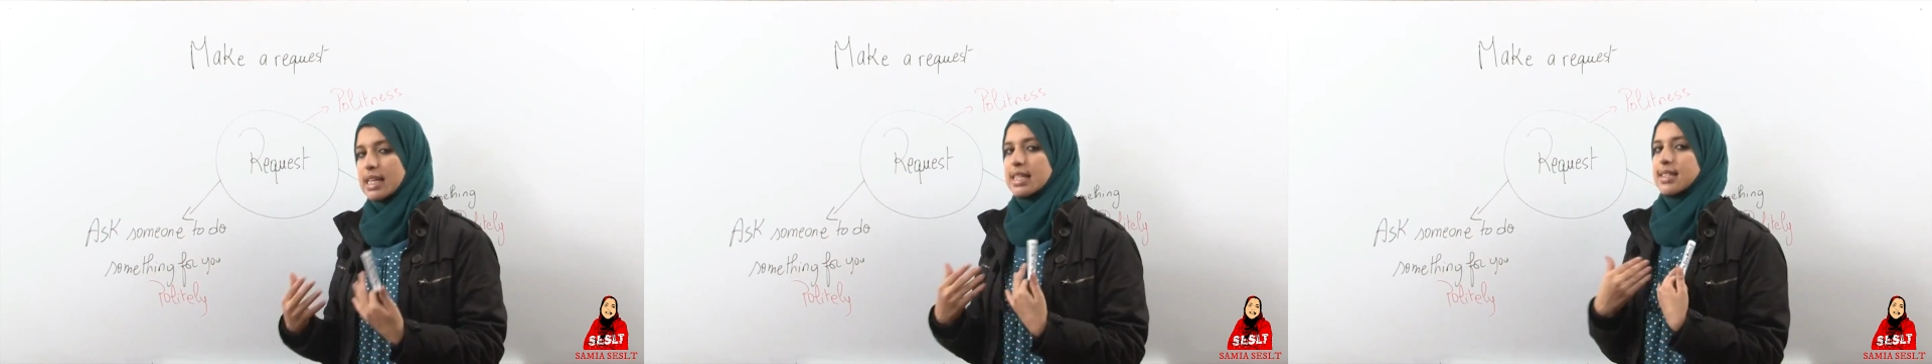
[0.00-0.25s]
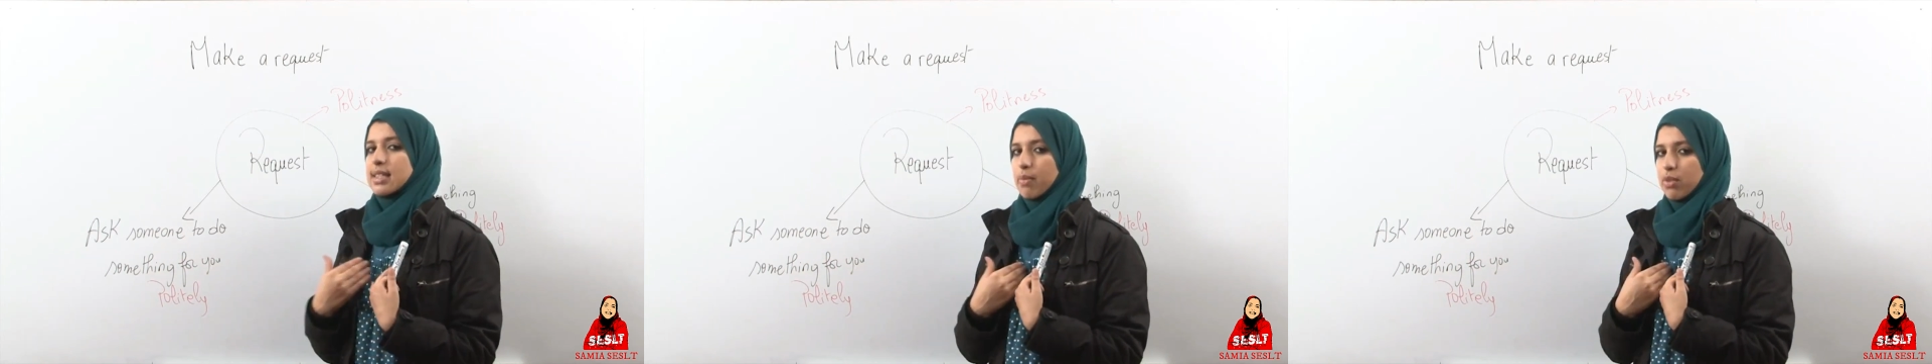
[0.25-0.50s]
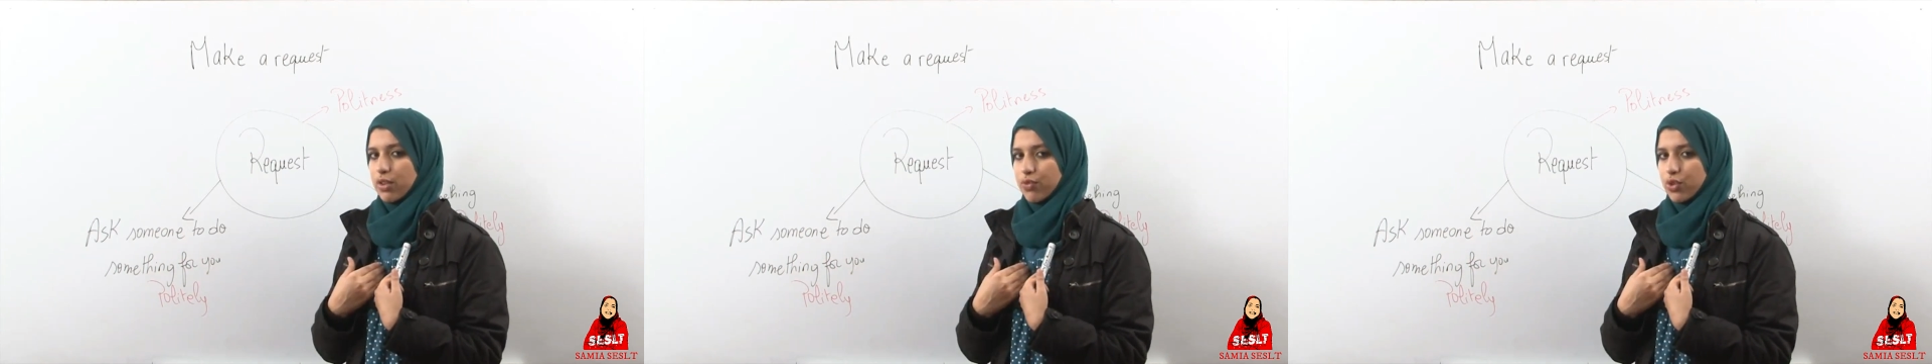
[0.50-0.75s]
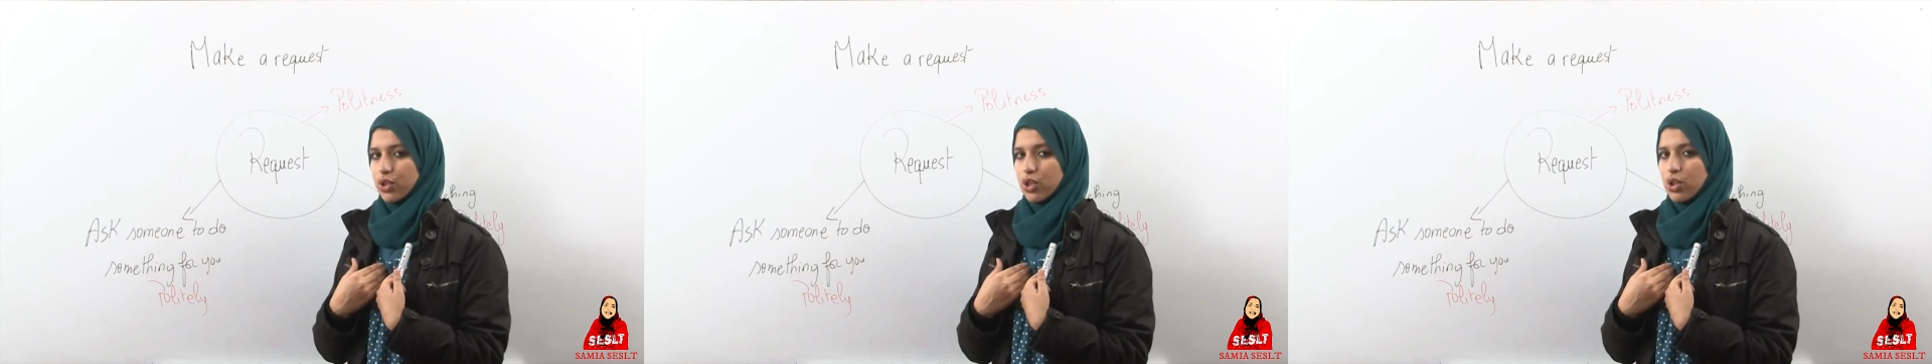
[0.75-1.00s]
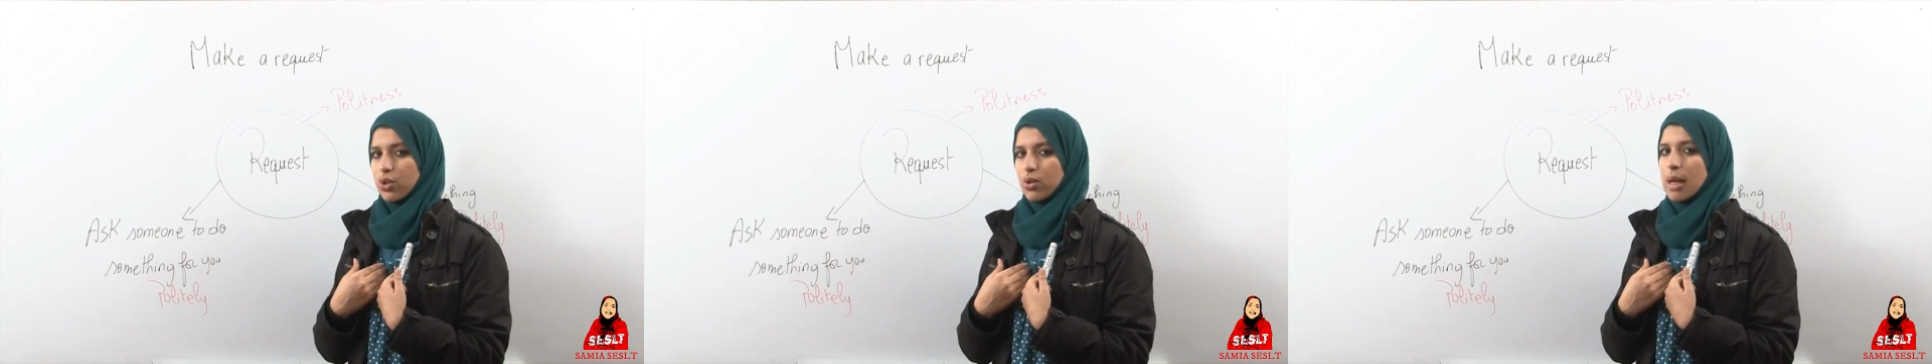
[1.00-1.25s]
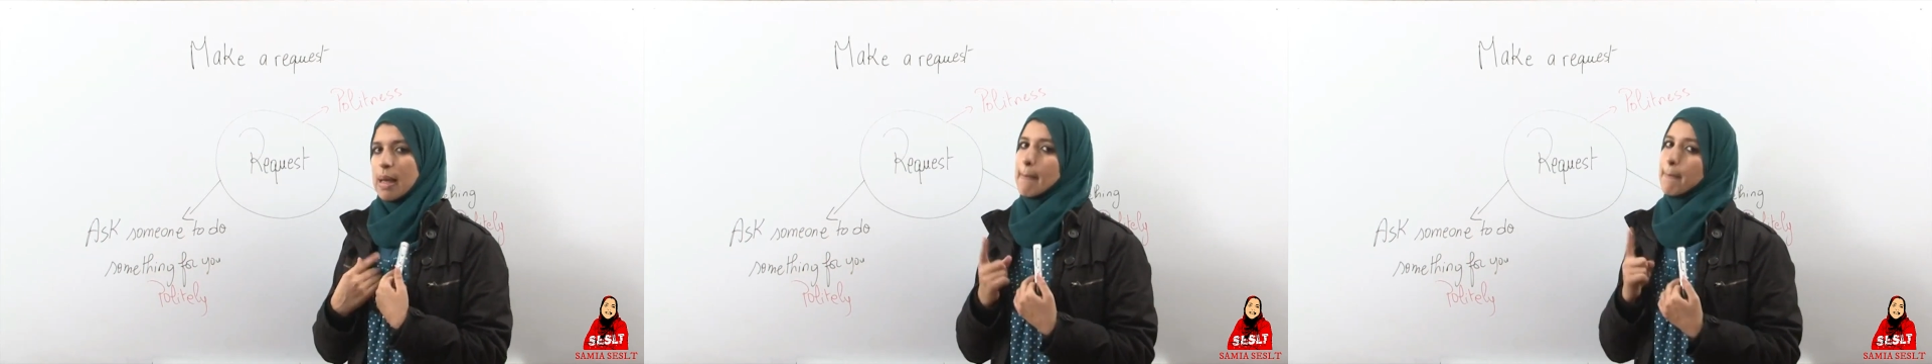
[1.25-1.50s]
something for
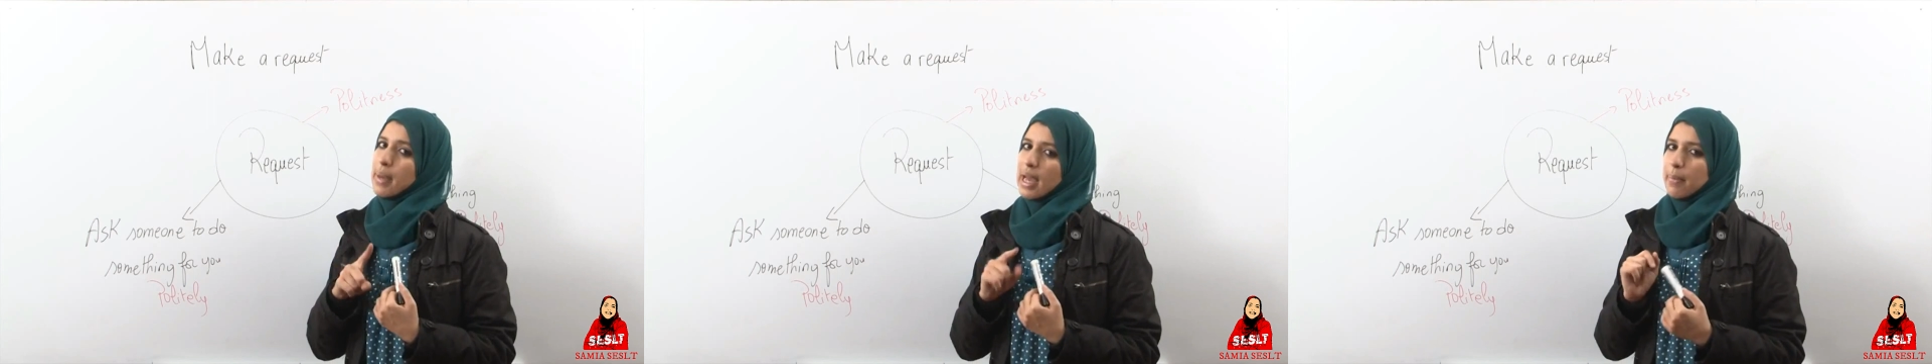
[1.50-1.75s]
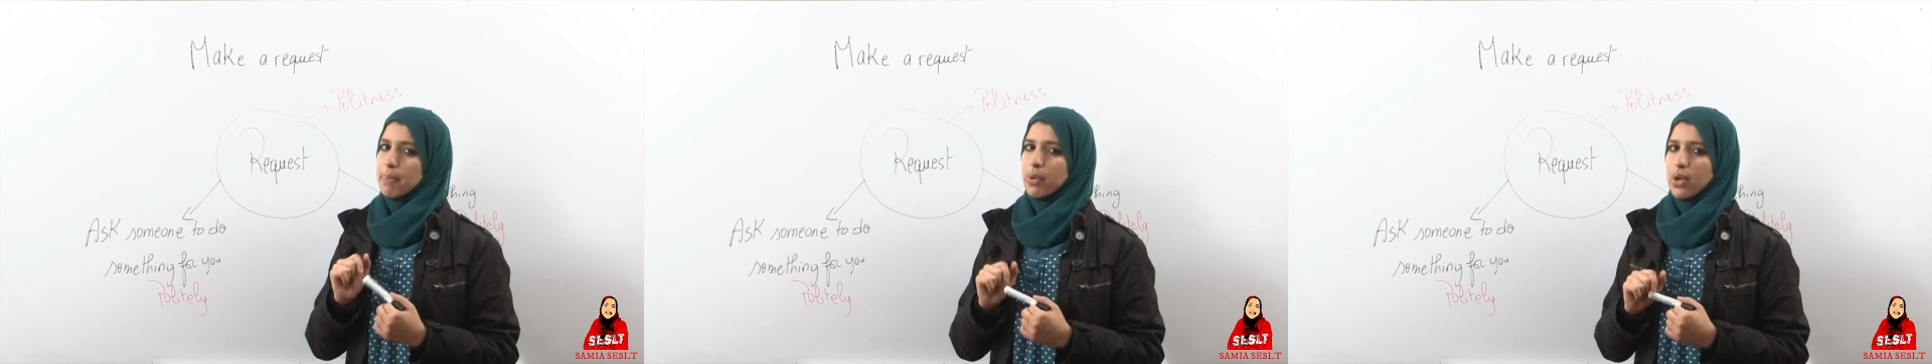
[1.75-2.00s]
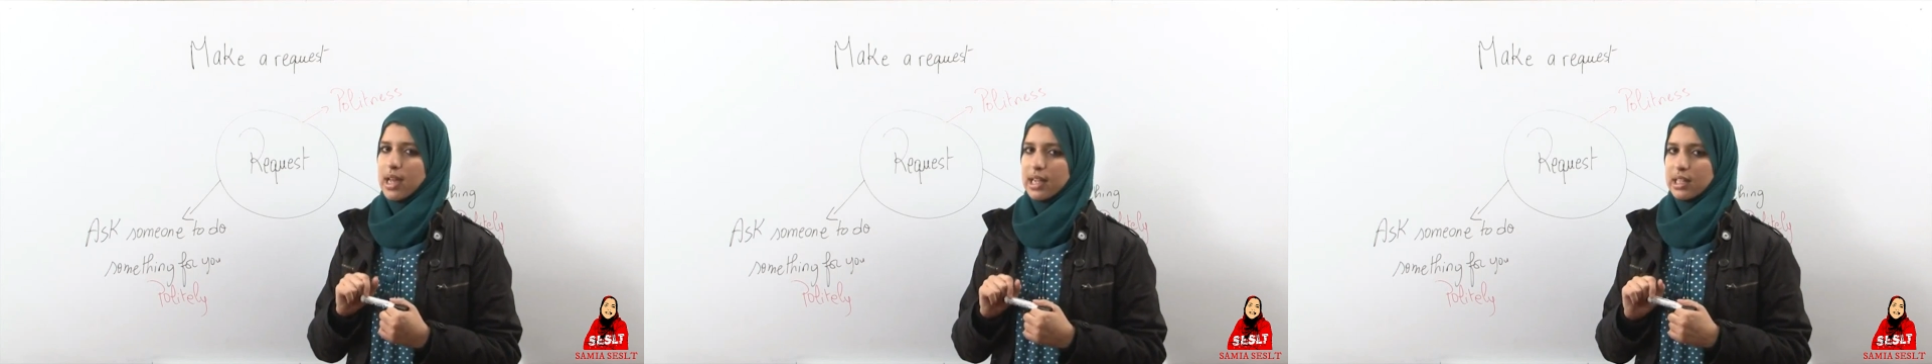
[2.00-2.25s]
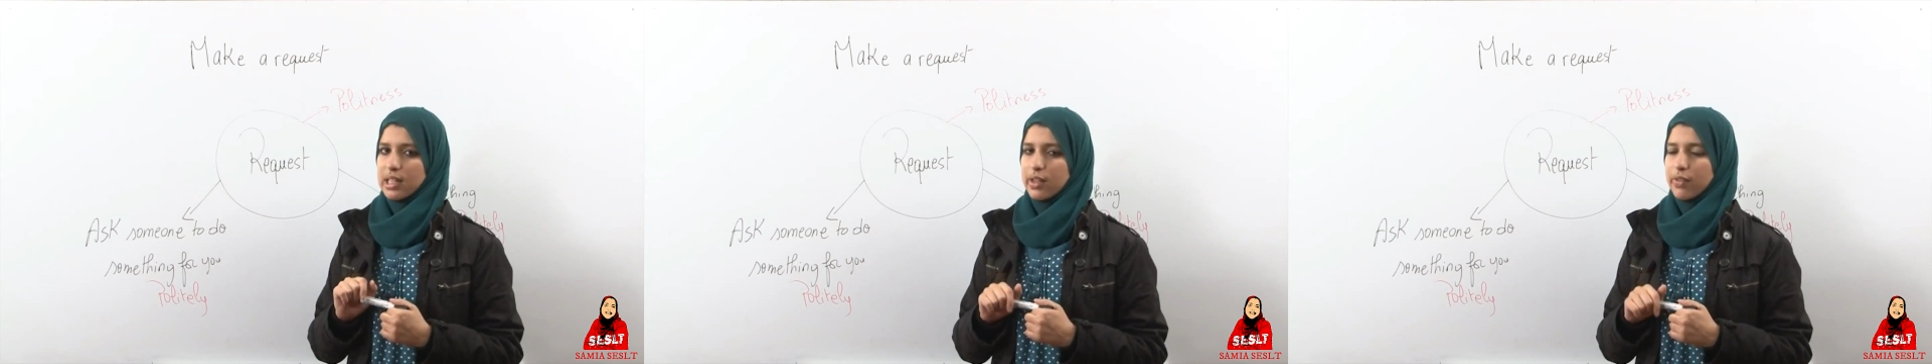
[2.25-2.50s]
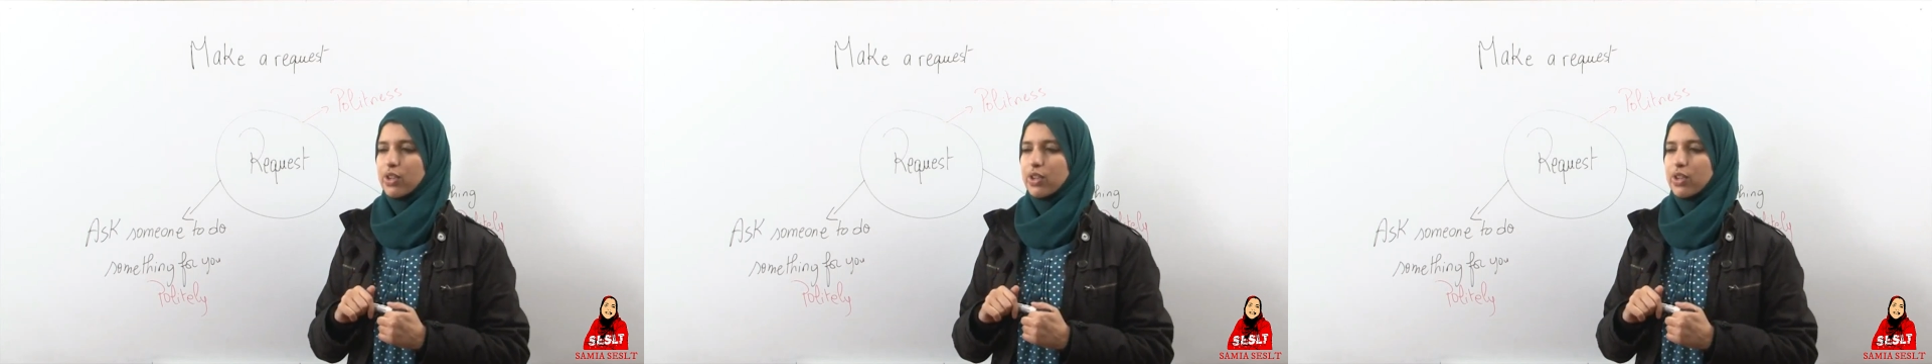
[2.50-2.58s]
you, but politely.